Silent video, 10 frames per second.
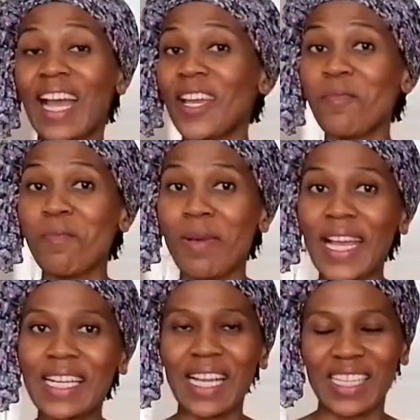I am
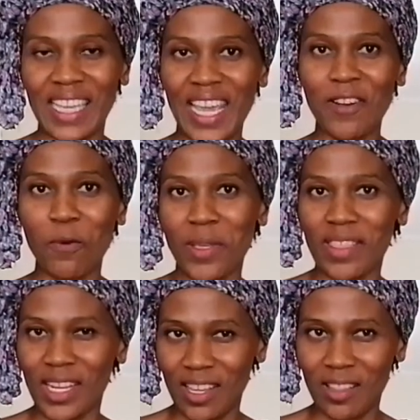back again with
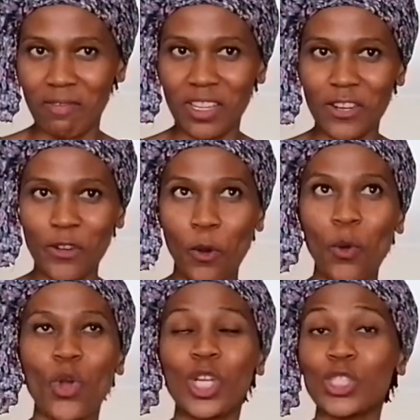another
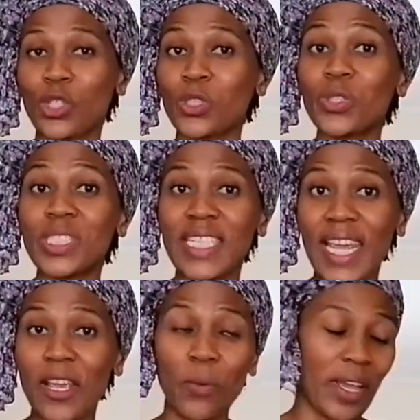video. So
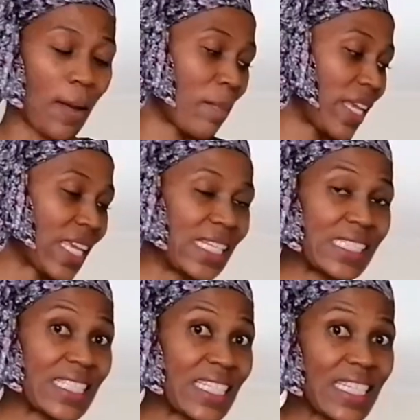today we are making
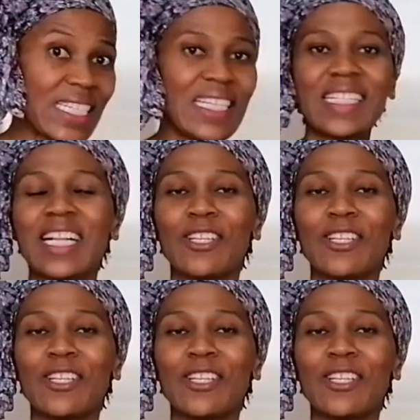tea.